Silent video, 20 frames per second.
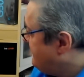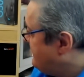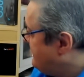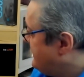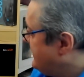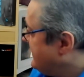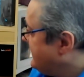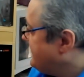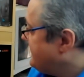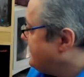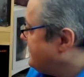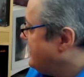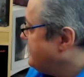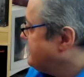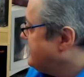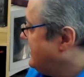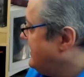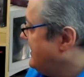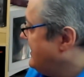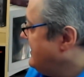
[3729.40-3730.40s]
Make it the same
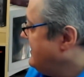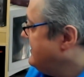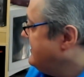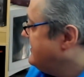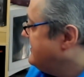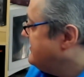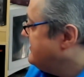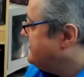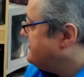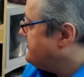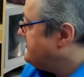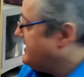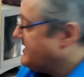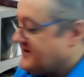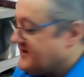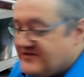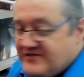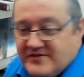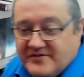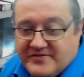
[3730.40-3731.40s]
colour.
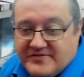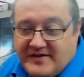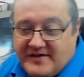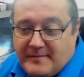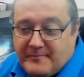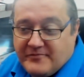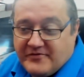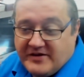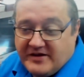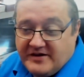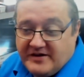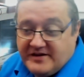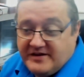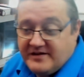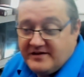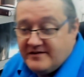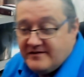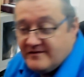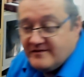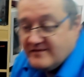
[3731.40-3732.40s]
Make sure the temps are good.
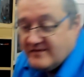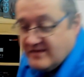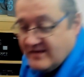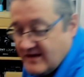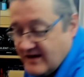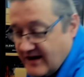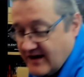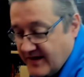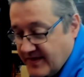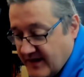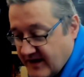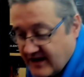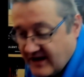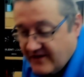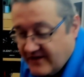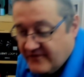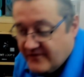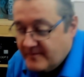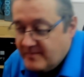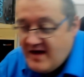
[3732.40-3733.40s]
And then go
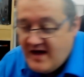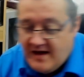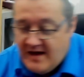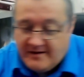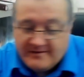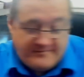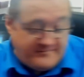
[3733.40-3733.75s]
from there.